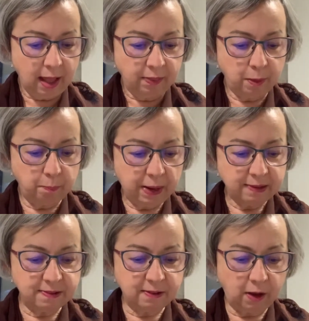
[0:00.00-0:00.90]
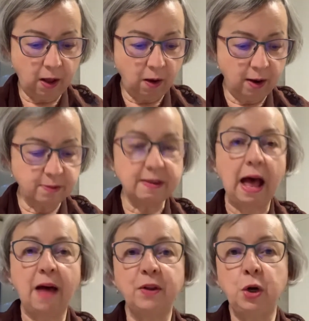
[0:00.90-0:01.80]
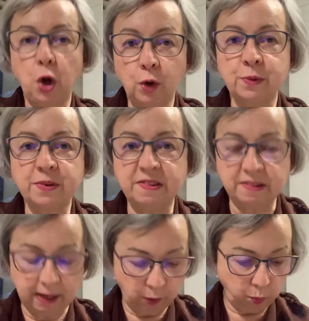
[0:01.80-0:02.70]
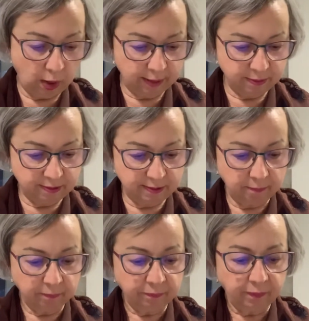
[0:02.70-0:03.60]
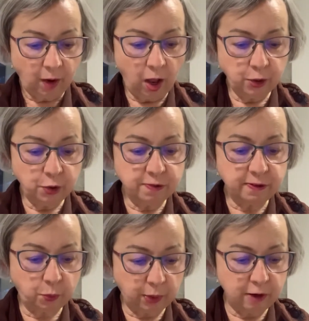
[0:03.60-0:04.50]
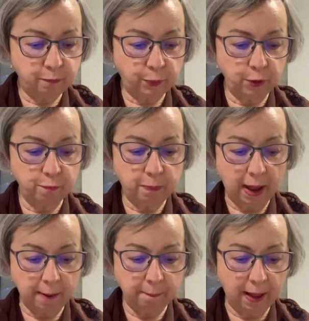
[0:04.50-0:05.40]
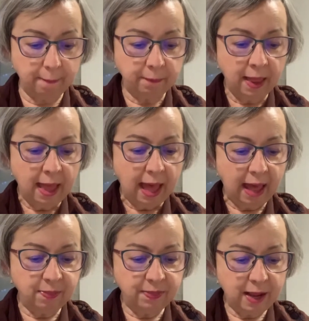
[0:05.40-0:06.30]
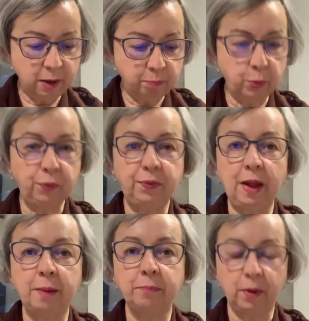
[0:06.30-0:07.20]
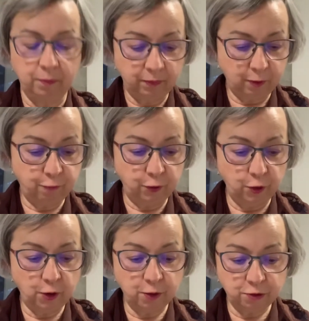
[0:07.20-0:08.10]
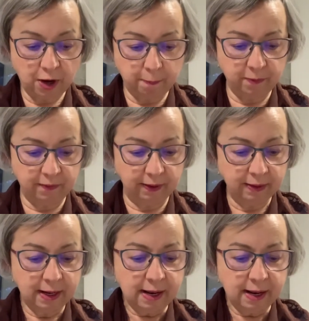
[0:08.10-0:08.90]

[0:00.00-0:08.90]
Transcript: The best kinds are the non-stick ones. I use grease-proof paper and then put the food on top of it.